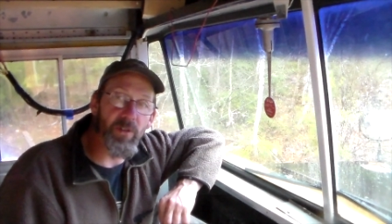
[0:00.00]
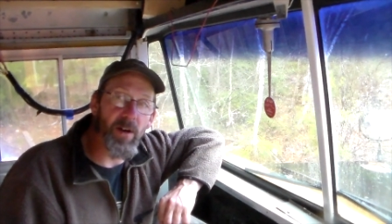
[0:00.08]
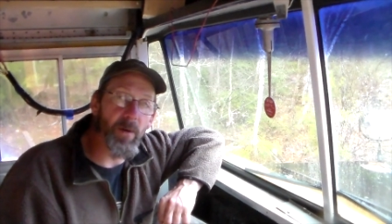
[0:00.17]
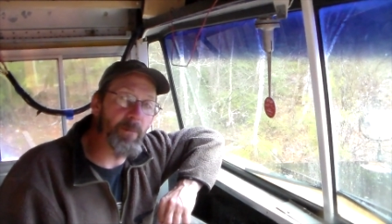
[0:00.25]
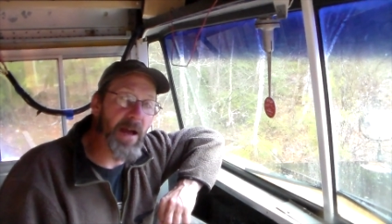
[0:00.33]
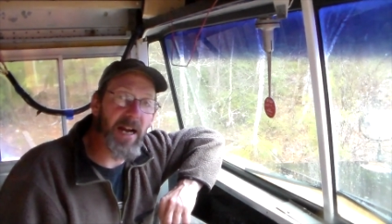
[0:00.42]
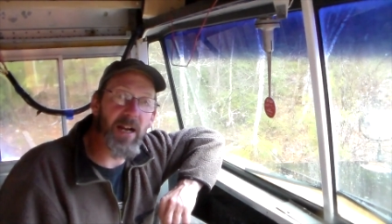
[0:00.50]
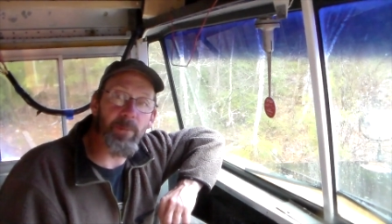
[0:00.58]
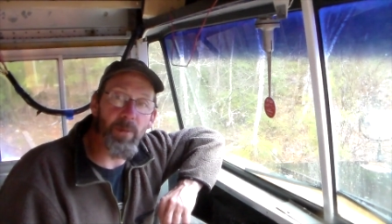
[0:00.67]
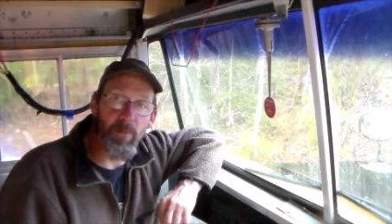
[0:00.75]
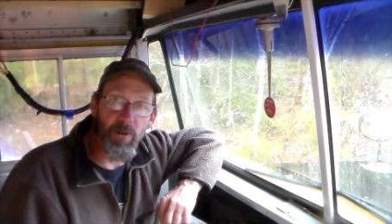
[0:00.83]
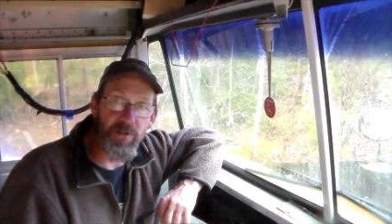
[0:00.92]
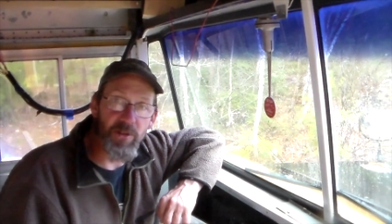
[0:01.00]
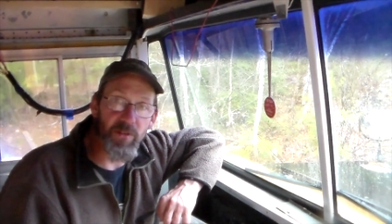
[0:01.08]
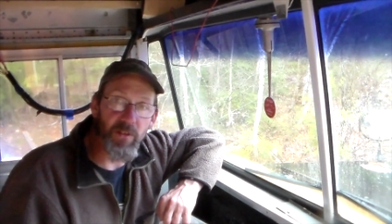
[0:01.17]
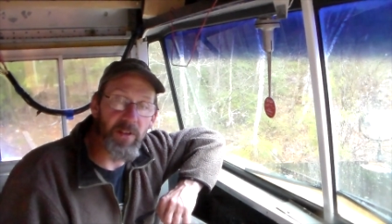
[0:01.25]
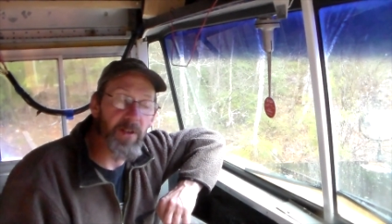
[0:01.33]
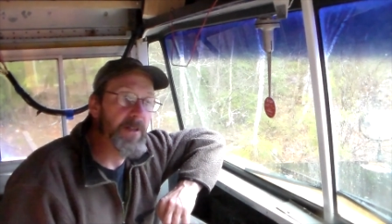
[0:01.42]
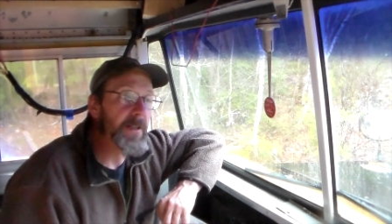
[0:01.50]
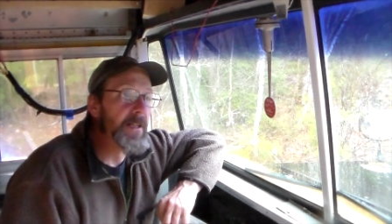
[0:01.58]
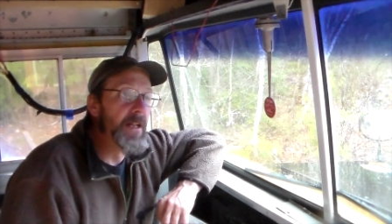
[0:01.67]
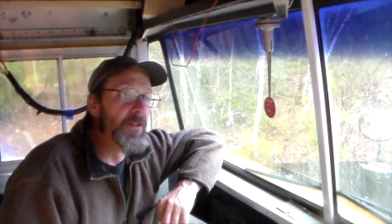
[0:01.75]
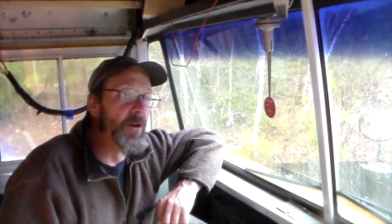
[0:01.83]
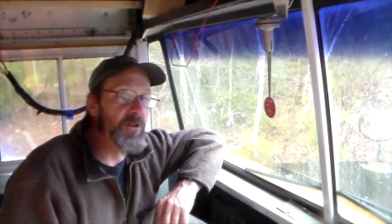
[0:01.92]
of a backup emergency.
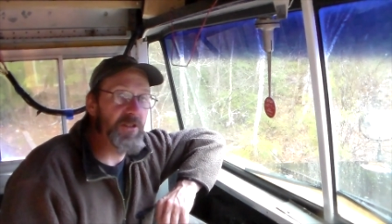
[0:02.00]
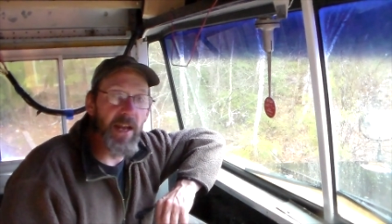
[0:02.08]
Those